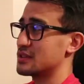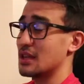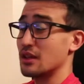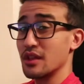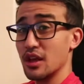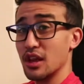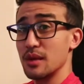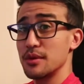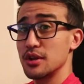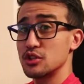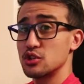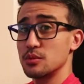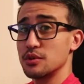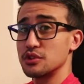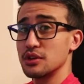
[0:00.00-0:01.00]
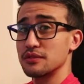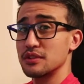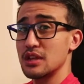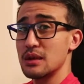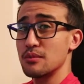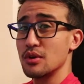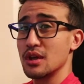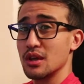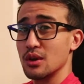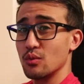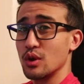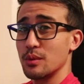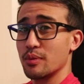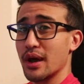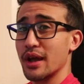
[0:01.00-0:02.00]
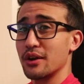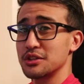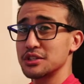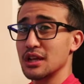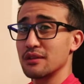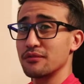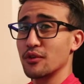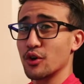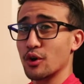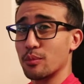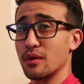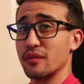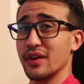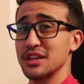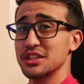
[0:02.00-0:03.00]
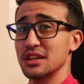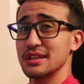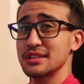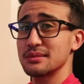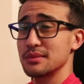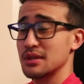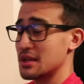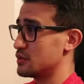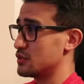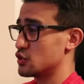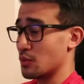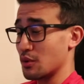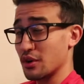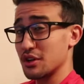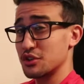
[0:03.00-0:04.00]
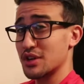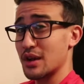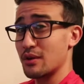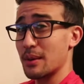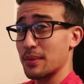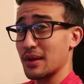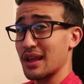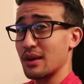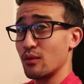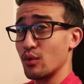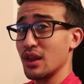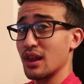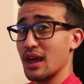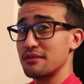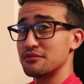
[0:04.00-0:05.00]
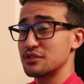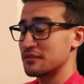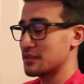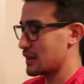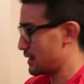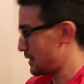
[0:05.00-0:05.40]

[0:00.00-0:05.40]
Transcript: Now, the Unlimited Super Drift team, we pride ourselves on our professionalism. So we're going to try and replicate real-life drifting